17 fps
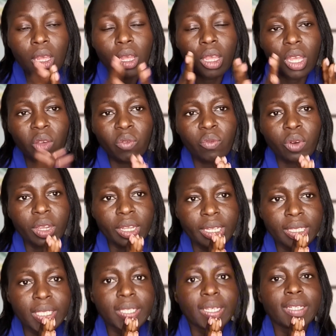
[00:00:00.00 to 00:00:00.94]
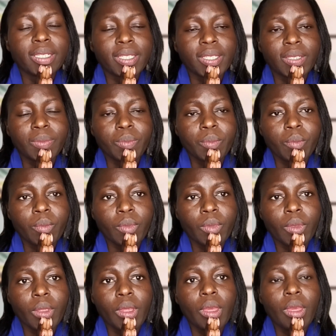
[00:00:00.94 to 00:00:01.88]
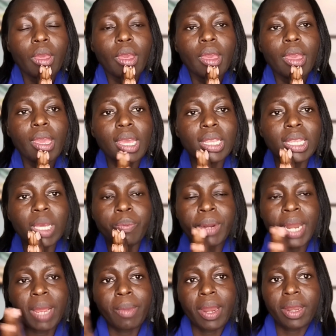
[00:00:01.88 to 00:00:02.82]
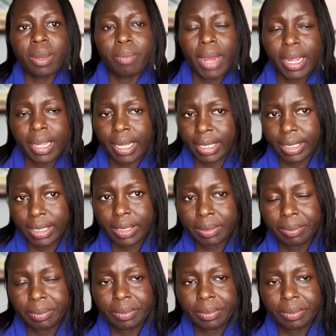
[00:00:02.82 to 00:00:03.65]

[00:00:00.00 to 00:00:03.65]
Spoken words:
if, for instance, in the primary market,